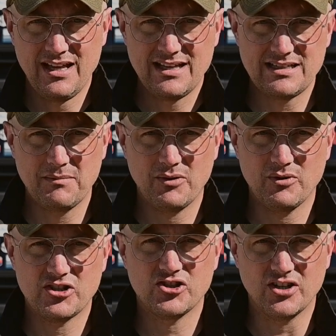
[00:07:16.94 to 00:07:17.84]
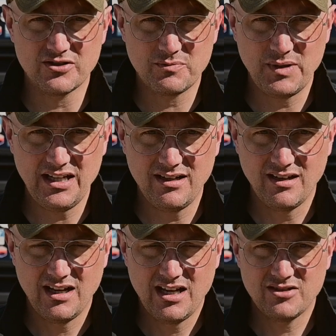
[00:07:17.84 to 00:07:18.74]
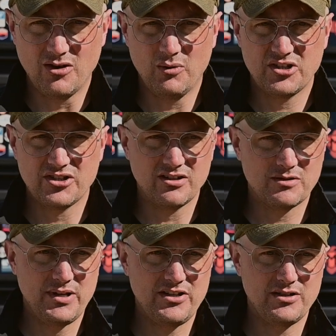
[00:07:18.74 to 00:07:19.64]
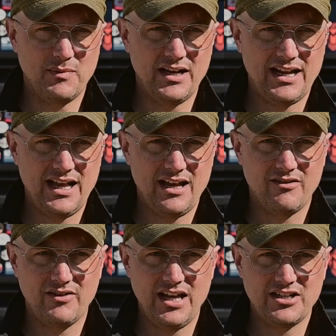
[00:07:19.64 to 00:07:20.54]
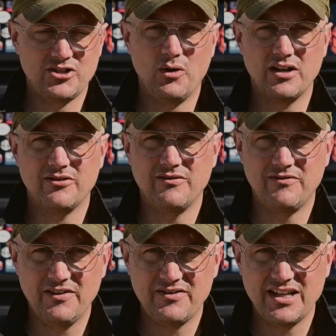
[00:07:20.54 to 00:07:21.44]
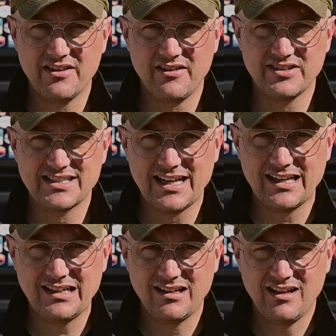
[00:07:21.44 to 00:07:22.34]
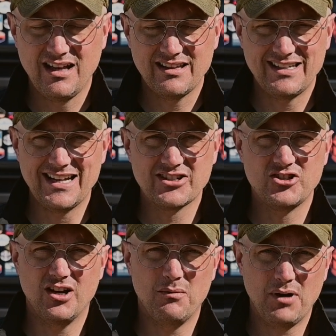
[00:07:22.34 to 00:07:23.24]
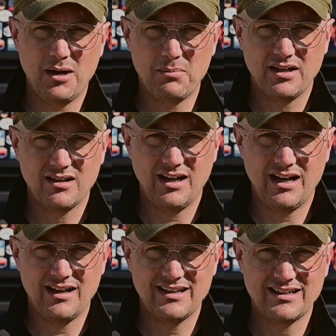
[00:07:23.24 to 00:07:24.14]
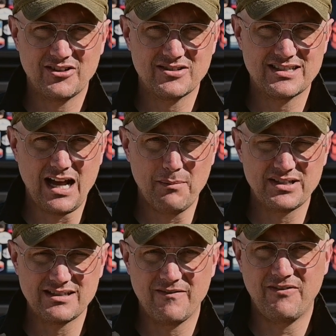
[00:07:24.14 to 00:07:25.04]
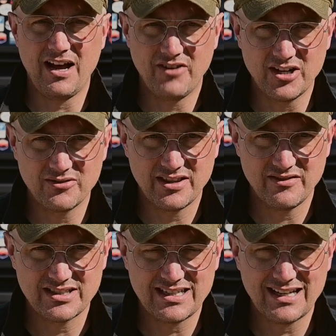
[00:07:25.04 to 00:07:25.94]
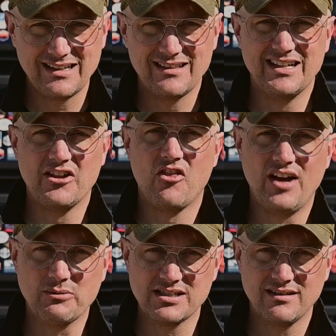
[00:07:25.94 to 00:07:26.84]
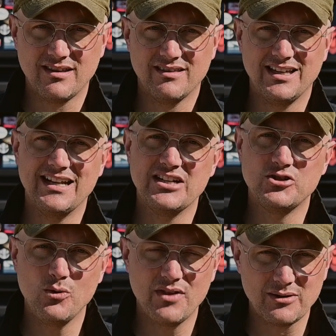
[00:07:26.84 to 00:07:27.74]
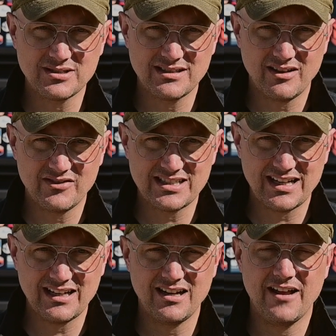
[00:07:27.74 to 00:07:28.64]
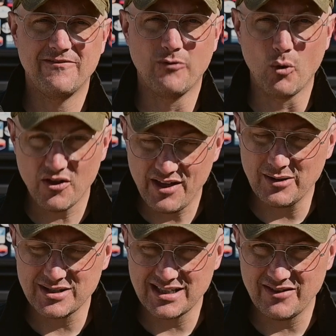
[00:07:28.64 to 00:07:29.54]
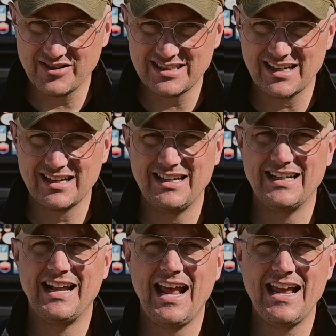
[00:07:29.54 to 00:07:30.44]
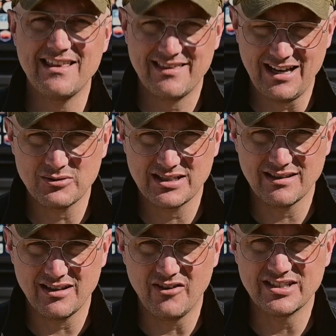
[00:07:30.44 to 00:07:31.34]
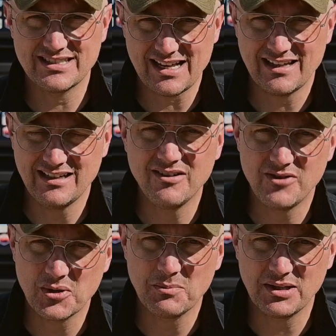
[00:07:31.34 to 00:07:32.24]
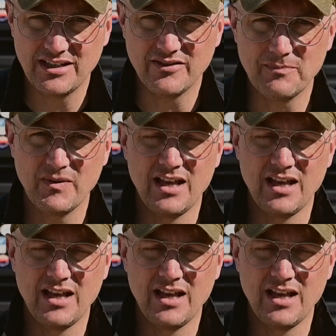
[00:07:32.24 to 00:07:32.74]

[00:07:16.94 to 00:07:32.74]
Same thing with shutter speed. So with shutter speed, you might have a 250th of a second. The next jump up, another stop, is a 500th of a second, then a 1,000th, then a 2,000th of a second, a 4,000th of a second, and an 8,000th of a second, if you can believe it.